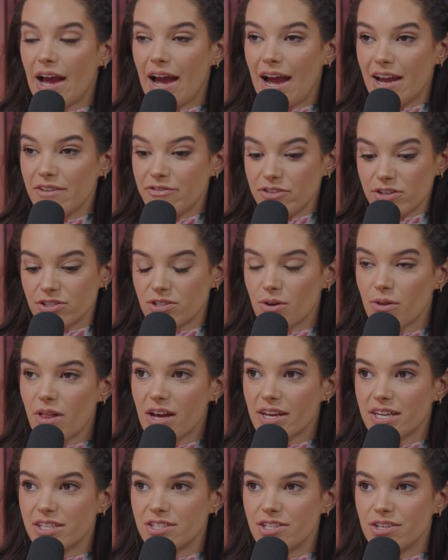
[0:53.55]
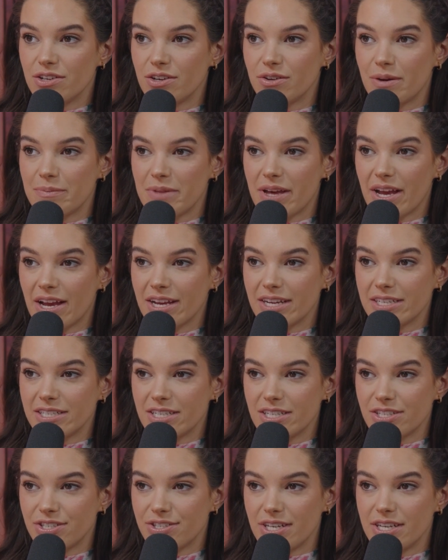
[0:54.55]
I feel so lucky too. I'm like, I get to
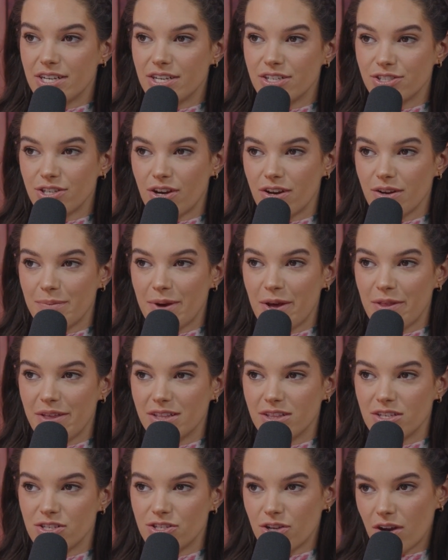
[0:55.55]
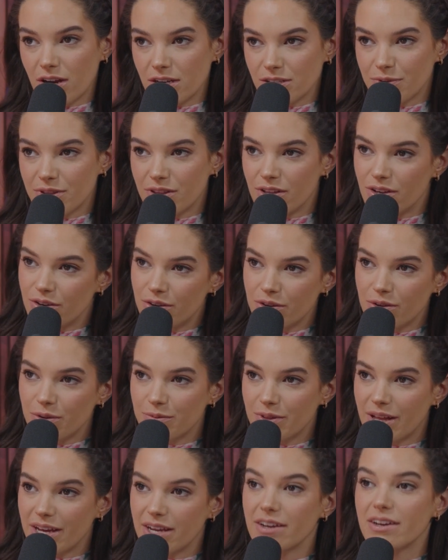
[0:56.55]
just sit here and talk about like the stars with you.
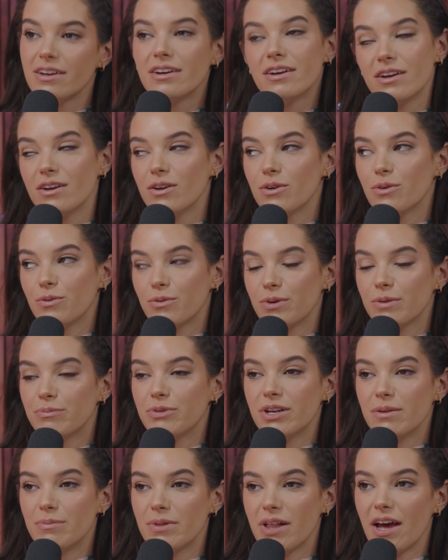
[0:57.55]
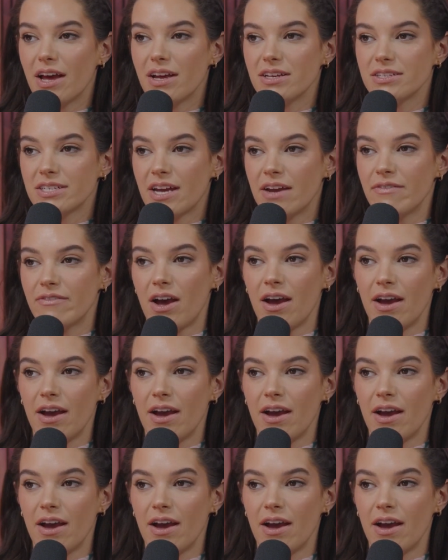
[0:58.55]
Like, we're pretty blessed. High five.